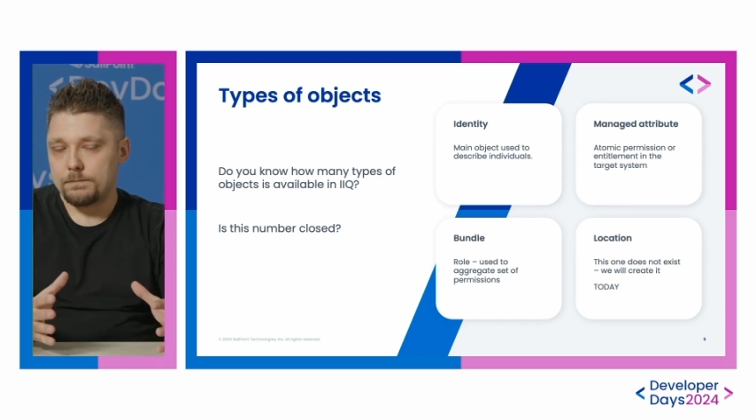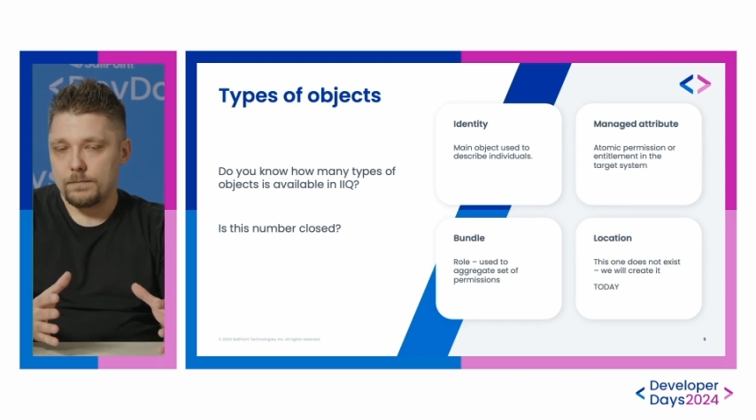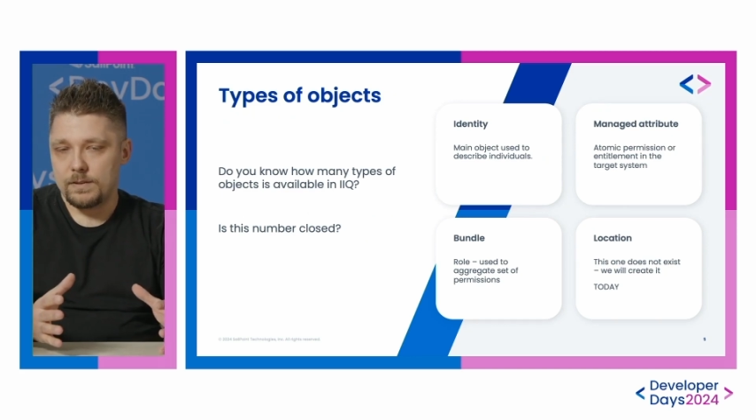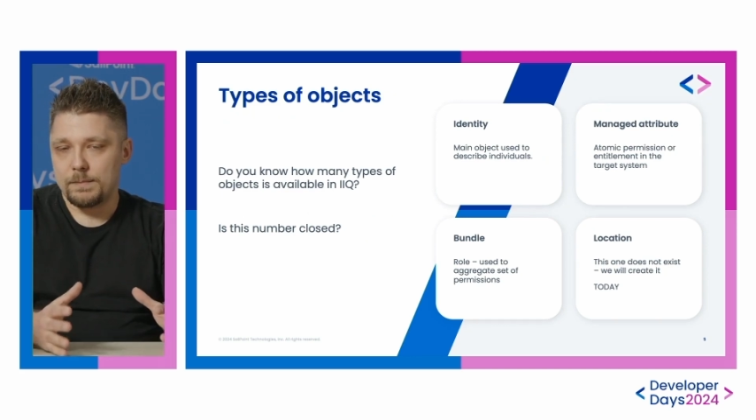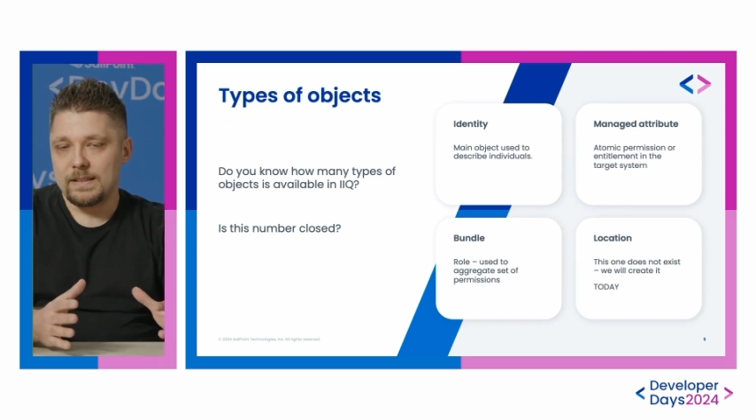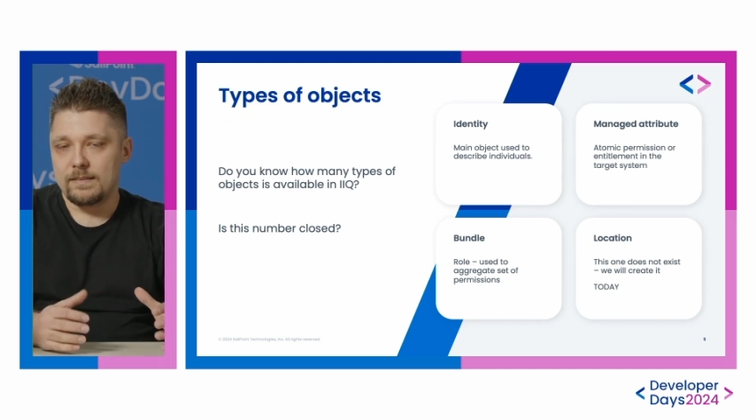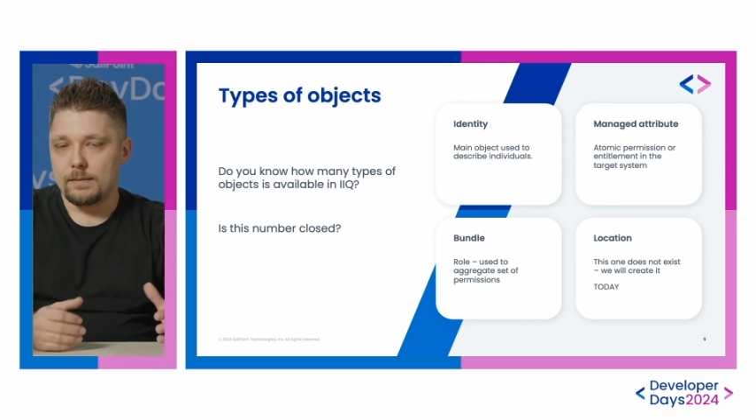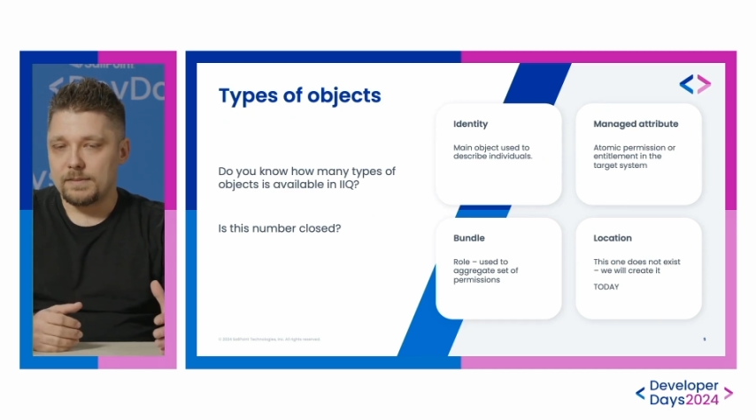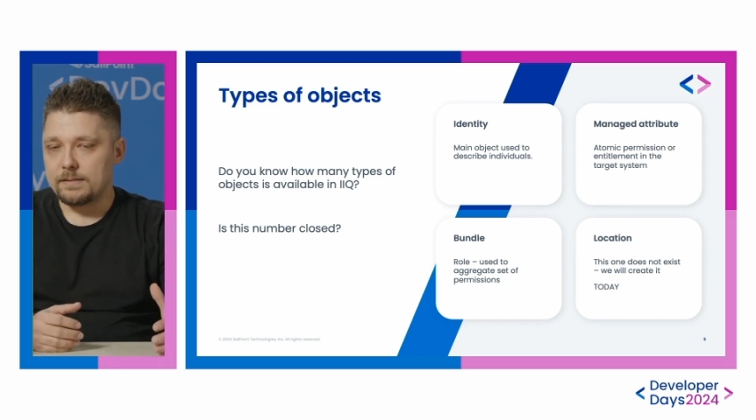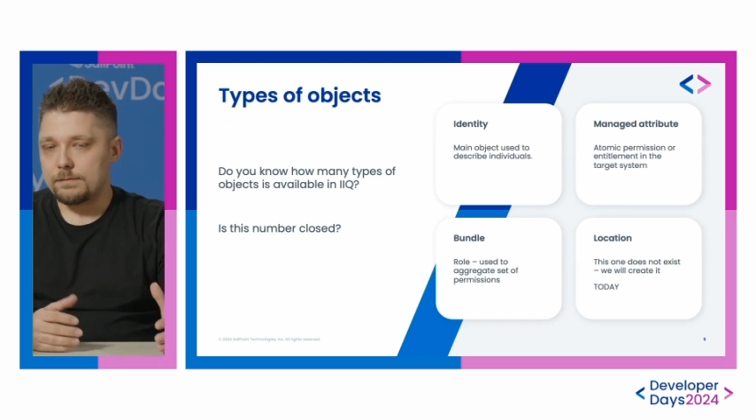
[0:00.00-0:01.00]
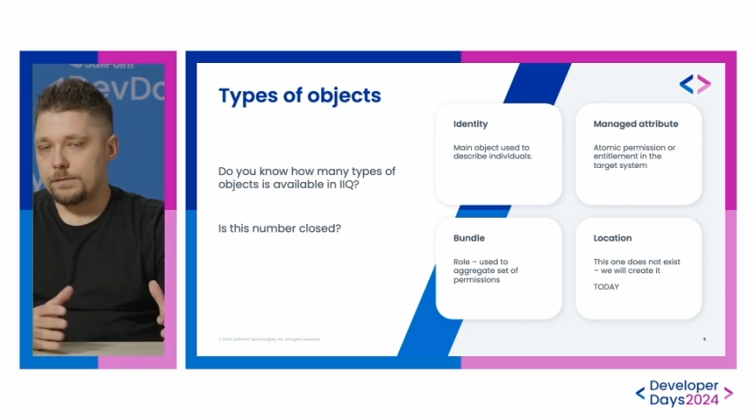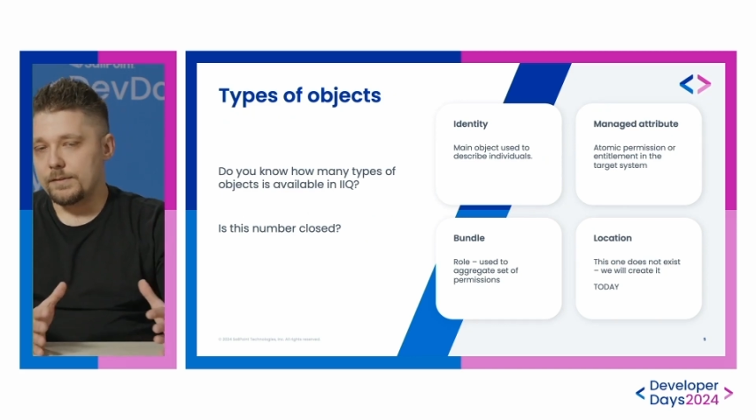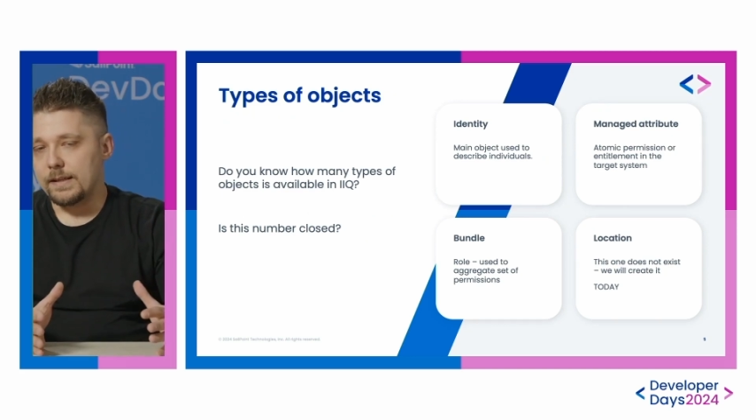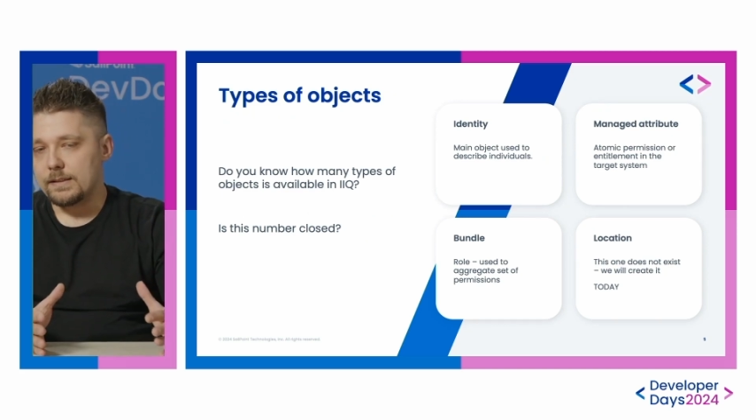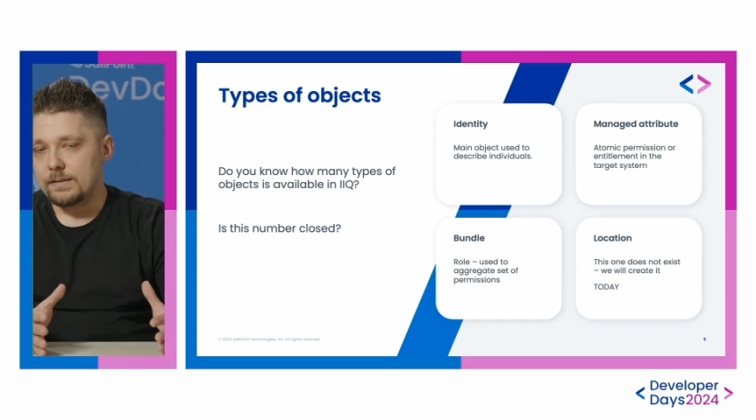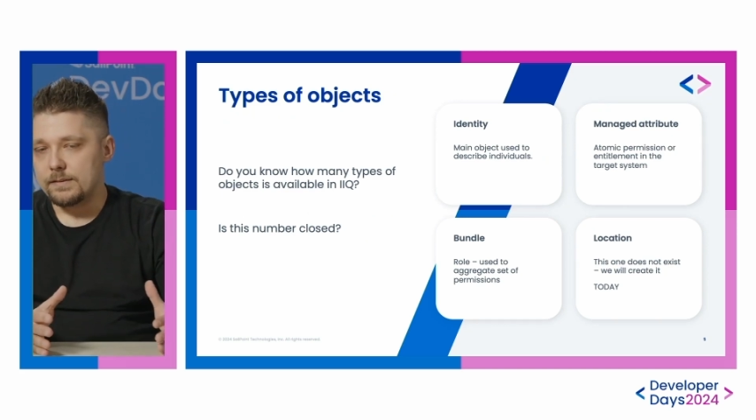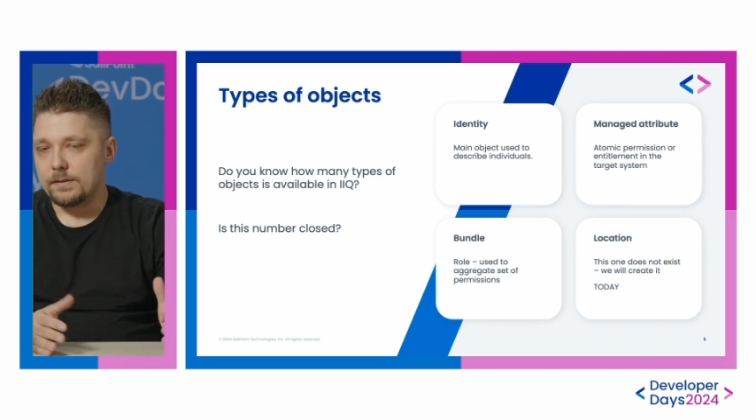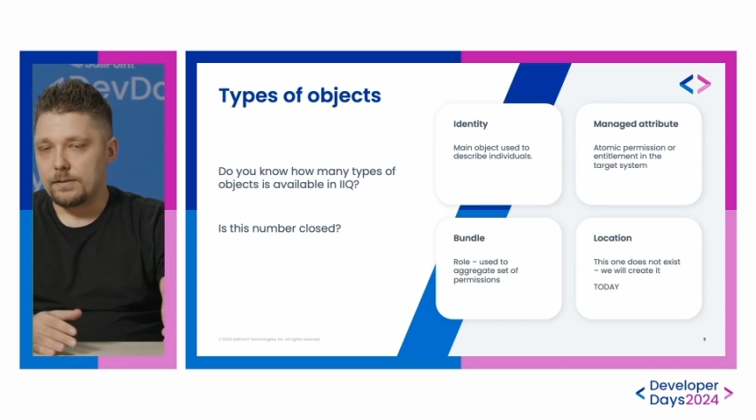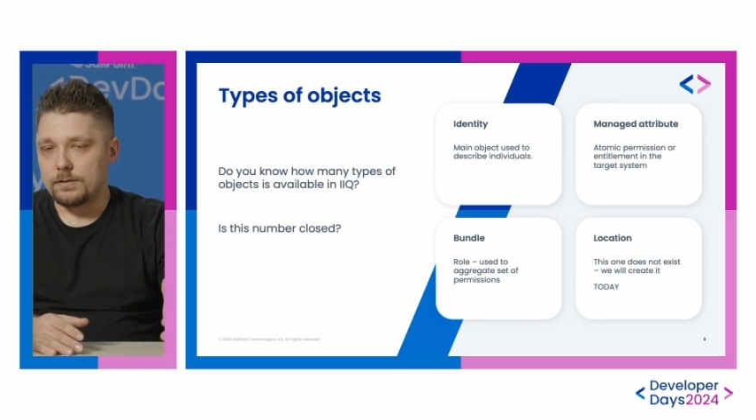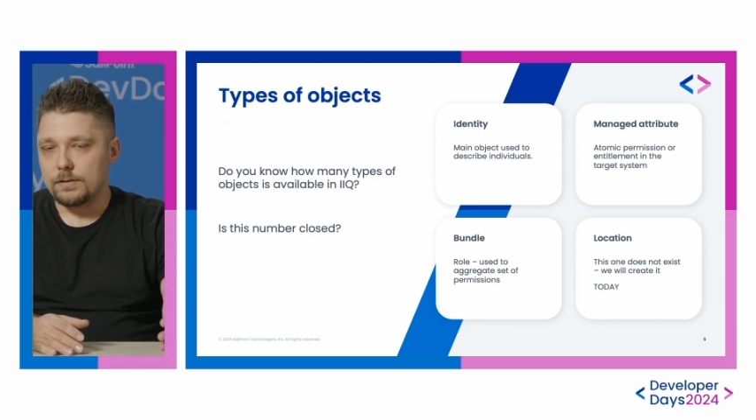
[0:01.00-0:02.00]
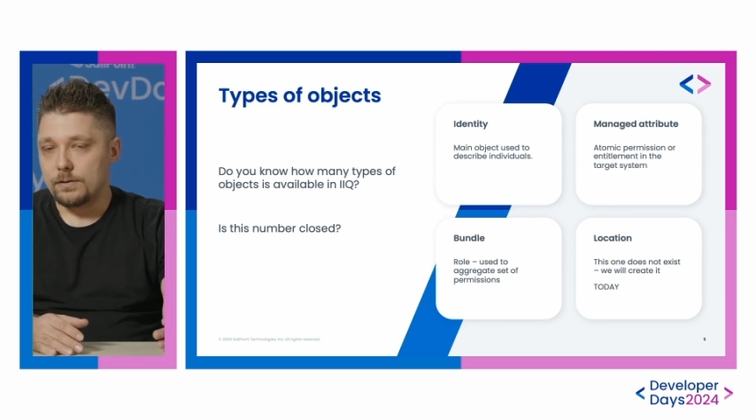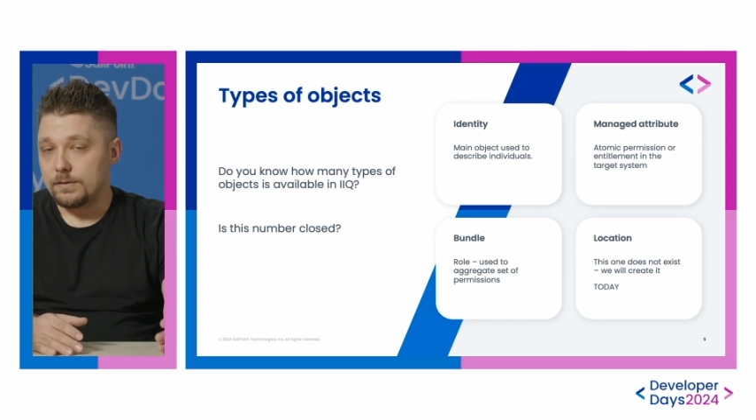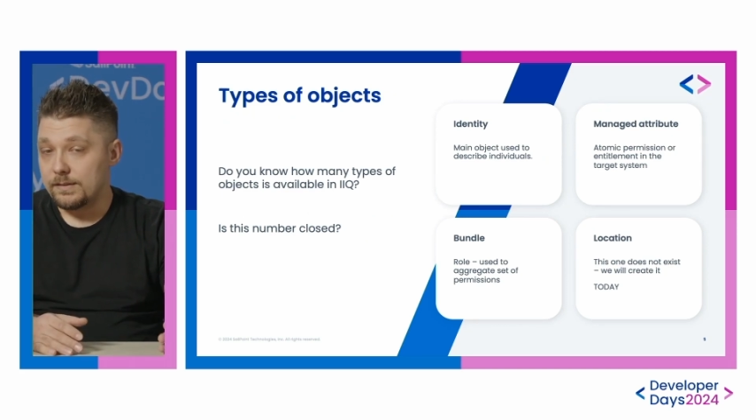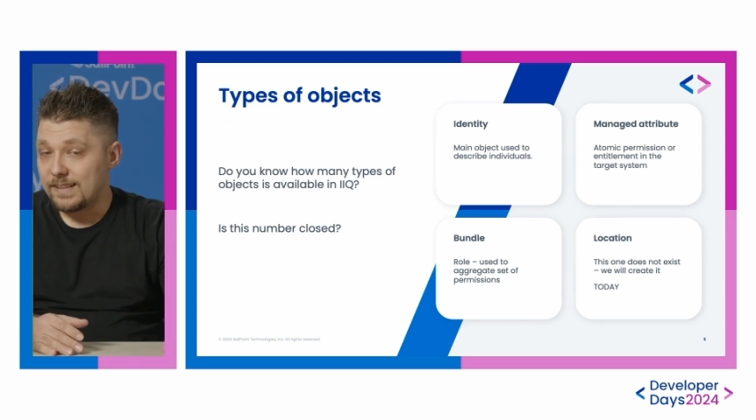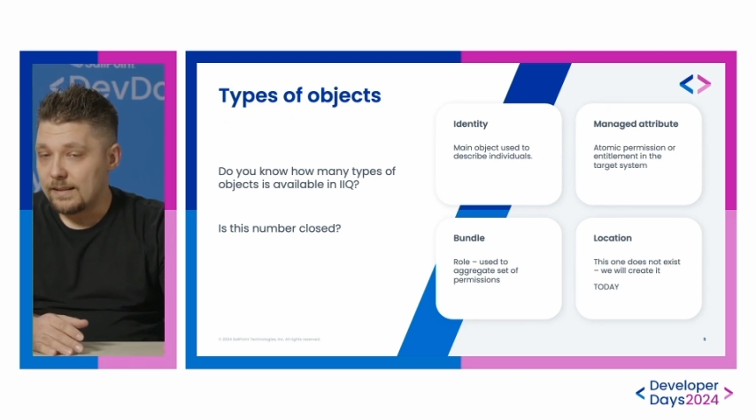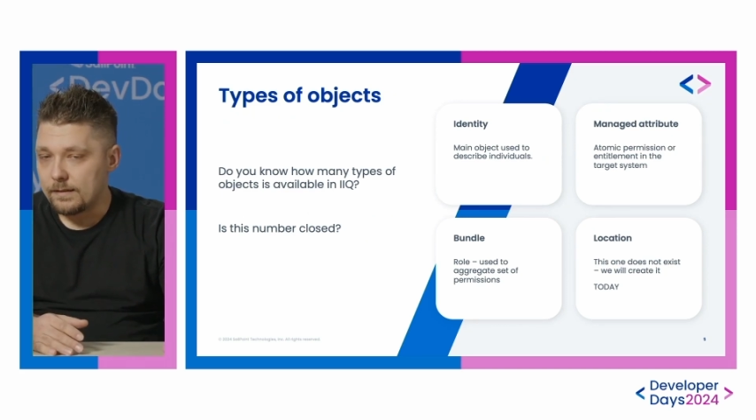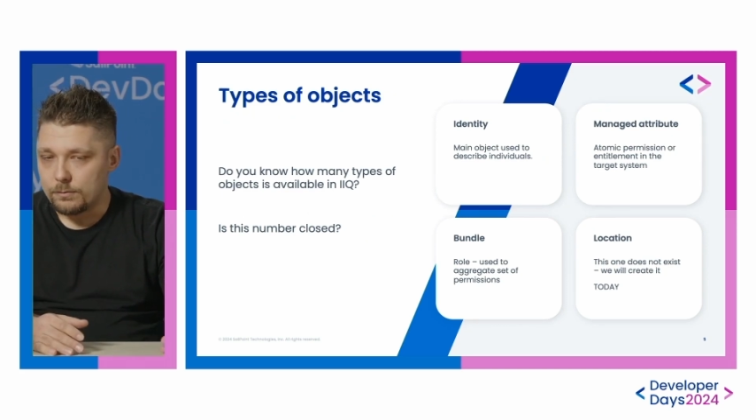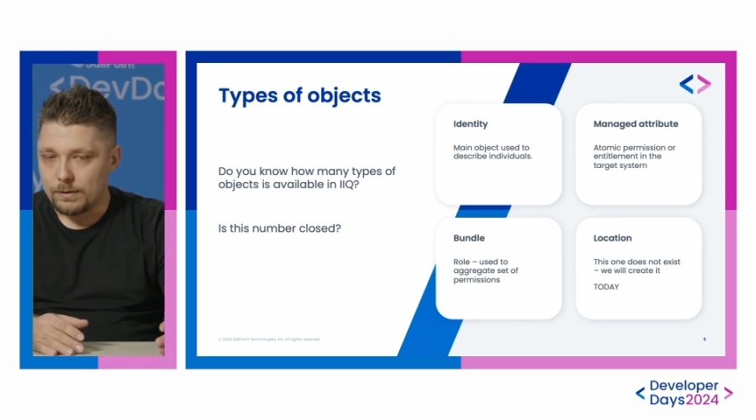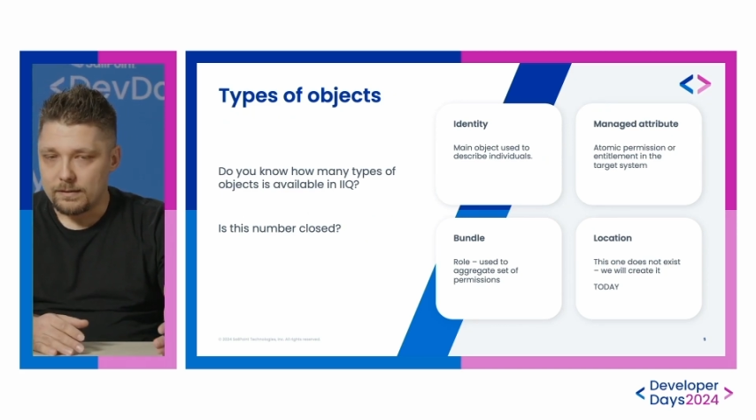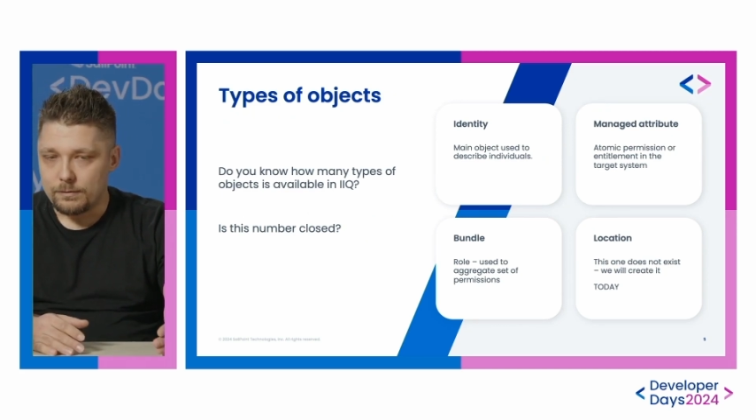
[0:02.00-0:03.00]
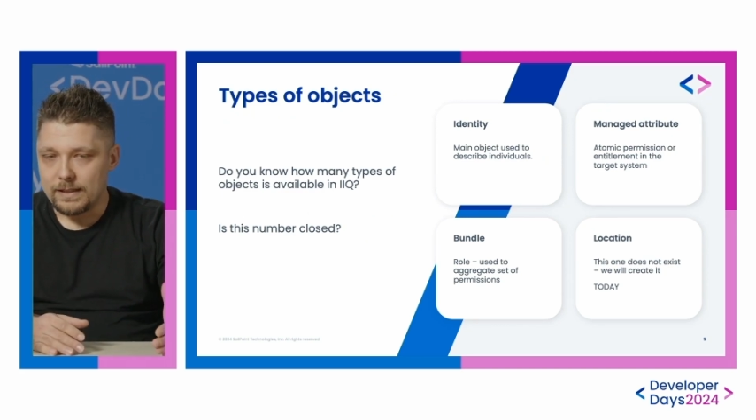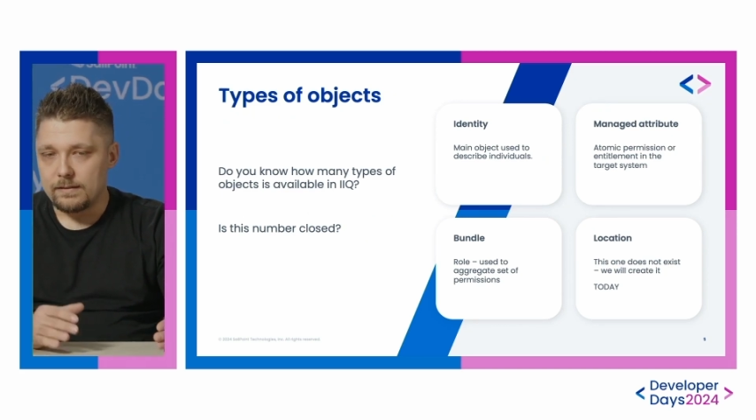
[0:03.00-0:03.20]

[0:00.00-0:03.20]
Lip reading: spend some few seconds on the standard ones, right?